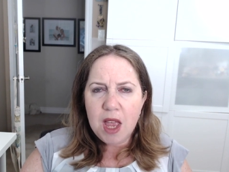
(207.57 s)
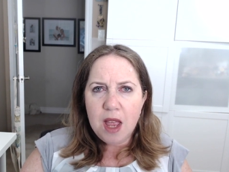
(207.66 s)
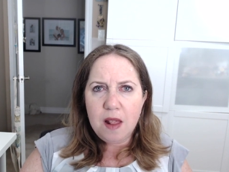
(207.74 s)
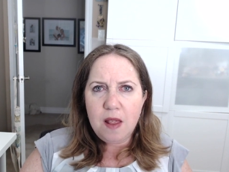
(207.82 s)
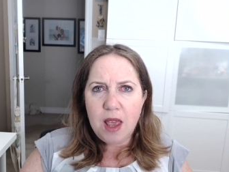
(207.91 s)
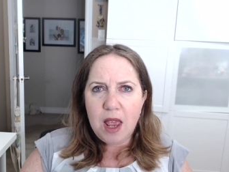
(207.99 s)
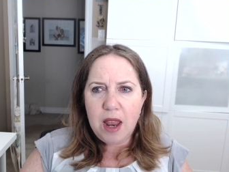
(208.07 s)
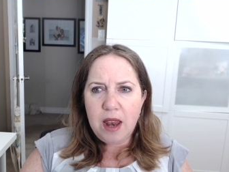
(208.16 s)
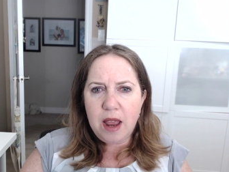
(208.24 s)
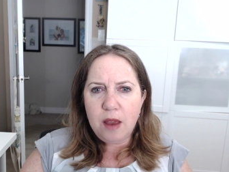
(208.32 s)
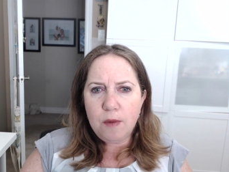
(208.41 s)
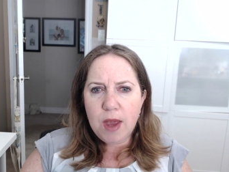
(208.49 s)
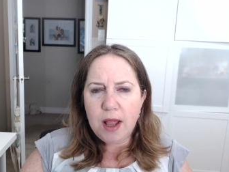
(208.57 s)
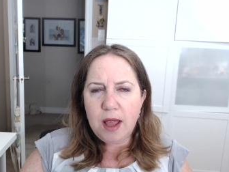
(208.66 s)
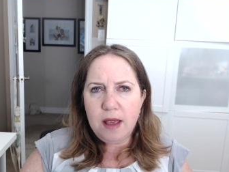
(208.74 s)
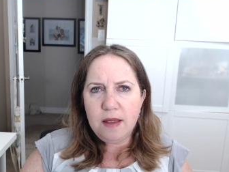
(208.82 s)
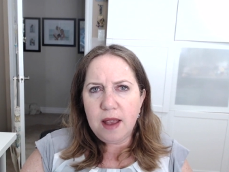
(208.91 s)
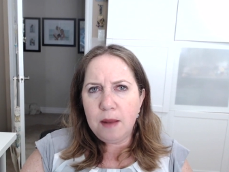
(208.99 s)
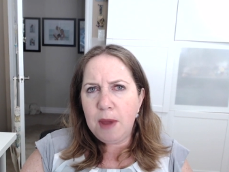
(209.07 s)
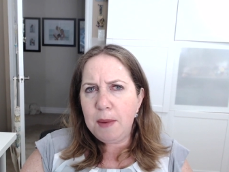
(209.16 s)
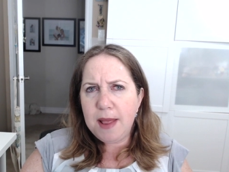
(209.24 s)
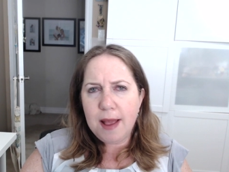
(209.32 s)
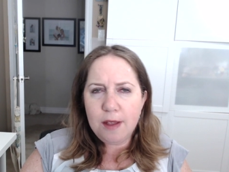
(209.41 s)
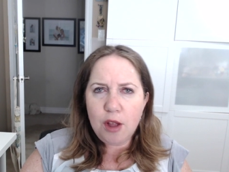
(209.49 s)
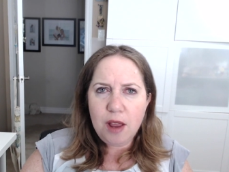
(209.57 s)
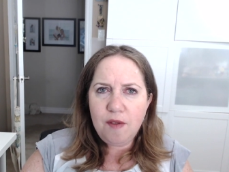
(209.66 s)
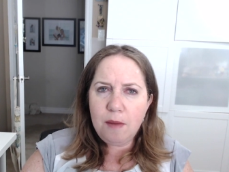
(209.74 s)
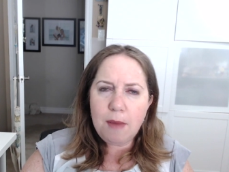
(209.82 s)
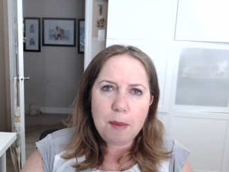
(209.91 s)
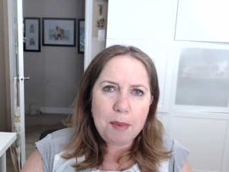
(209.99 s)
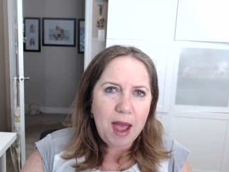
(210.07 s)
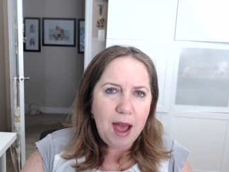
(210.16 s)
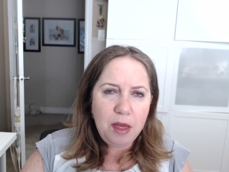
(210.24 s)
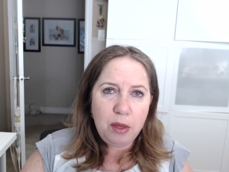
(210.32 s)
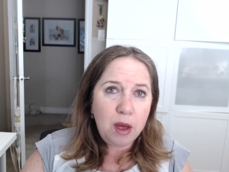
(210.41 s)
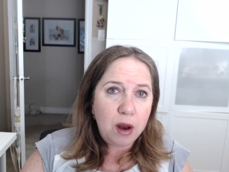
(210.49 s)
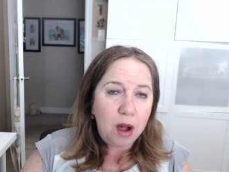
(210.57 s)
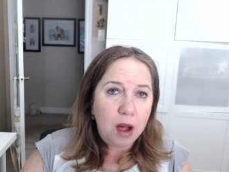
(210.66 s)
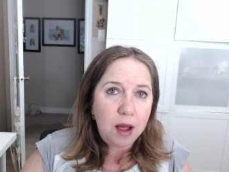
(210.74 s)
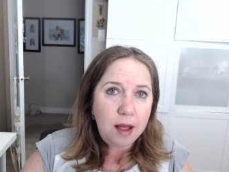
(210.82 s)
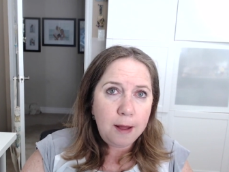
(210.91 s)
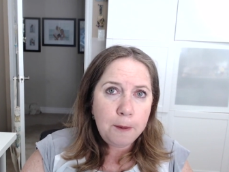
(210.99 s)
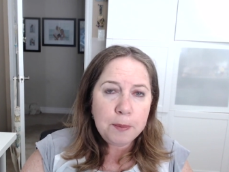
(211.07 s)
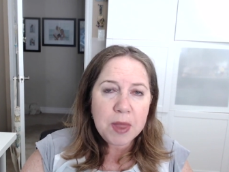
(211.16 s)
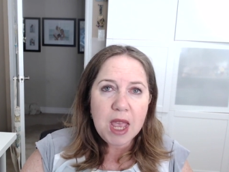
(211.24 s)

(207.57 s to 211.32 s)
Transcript: Then I realized that maybe that's not even my path at all.